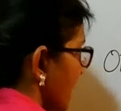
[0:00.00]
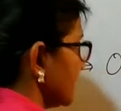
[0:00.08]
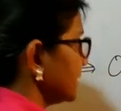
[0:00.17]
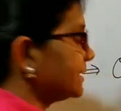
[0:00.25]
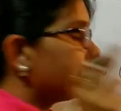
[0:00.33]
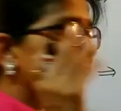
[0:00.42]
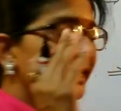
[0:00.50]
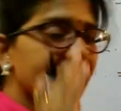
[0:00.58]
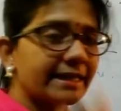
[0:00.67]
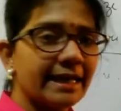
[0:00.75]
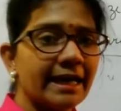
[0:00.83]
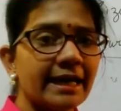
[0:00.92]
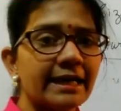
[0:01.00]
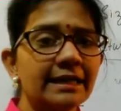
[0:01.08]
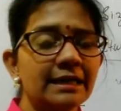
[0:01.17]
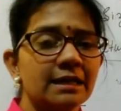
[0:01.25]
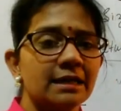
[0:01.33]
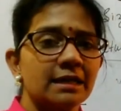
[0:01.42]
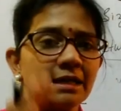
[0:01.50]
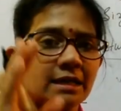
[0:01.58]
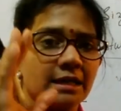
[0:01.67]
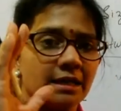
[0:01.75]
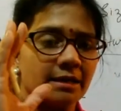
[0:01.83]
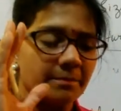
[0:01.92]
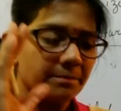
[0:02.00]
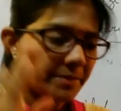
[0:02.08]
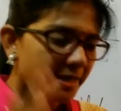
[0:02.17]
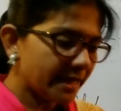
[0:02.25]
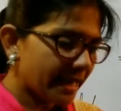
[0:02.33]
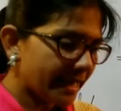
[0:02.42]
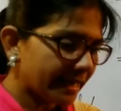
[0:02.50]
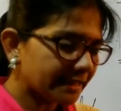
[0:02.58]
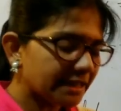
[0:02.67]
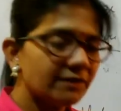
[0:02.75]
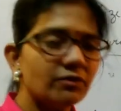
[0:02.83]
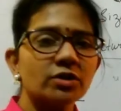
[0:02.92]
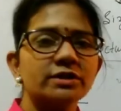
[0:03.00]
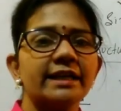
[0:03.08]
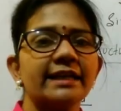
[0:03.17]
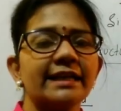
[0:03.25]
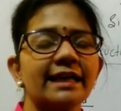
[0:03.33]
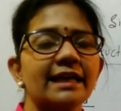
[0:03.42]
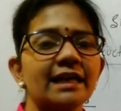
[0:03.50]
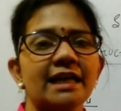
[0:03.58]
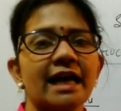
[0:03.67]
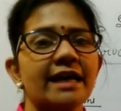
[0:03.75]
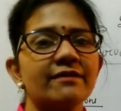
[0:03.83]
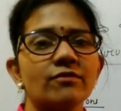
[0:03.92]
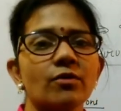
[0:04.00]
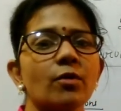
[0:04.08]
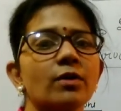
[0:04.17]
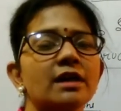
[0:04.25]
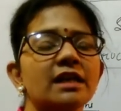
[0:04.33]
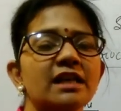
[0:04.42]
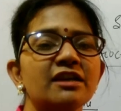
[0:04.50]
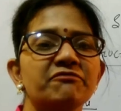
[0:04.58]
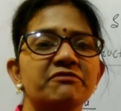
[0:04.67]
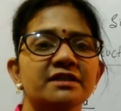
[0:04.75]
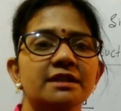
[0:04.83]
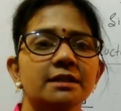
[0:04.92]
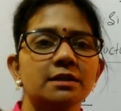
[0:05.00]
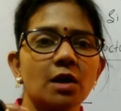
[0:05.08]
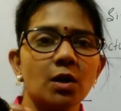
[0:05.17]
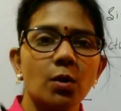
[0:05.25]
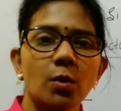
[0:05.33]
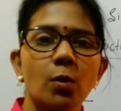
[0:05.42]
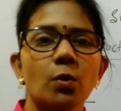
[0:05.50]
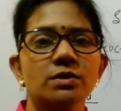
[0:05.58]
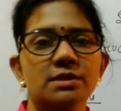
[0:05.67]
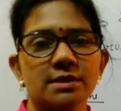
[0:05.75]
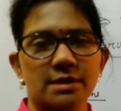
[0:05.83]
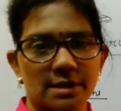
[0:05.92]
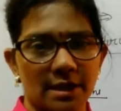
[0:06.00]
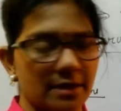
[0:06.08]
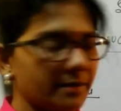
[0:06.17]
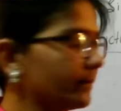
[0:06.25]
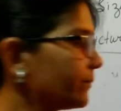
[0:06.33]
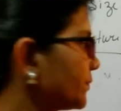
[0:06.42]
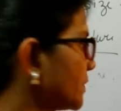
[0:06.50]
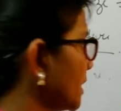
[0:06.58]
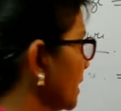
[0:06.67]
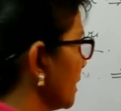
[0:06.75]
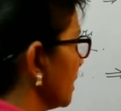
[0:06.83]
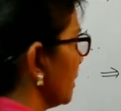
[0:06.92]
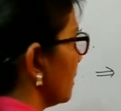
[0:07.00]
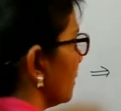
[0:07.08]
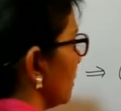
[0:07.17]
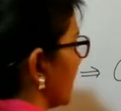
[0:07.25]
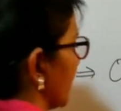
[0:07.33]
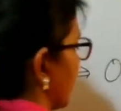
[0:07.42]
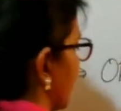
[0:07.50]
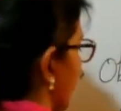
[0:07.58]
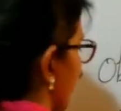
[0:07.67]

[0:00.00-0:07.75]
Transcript: they can be active or they can live only within the host cell. Okay,